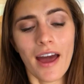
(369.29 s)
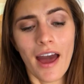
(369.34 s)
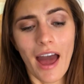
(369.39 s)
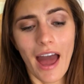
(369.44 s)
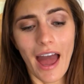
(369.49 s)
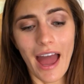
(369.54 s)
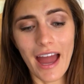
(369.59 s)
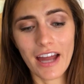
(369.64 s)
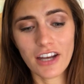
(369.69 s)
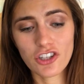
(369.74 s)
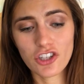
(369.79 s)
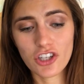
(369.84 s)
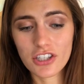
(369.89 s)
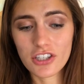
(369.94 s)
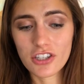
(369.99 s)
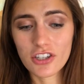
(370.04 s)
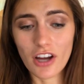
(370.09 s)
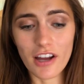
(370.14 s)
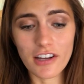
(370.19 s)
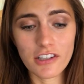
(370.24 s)
and just
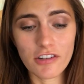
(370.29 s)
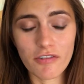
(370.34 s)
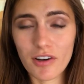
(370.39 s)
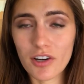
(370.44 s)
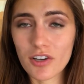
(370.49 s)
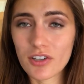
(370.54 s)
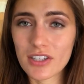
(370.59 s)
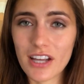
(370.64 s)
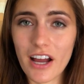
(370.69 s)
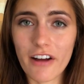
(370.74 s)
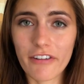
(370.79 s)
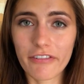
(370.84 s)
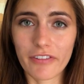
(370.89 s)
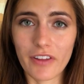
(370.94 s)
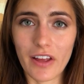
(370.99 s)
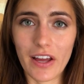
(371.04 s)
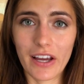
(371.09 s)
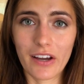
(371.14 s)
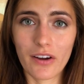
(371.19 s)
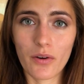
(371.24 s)
judge for yourself,
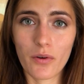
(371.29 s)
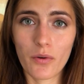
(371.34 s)
like,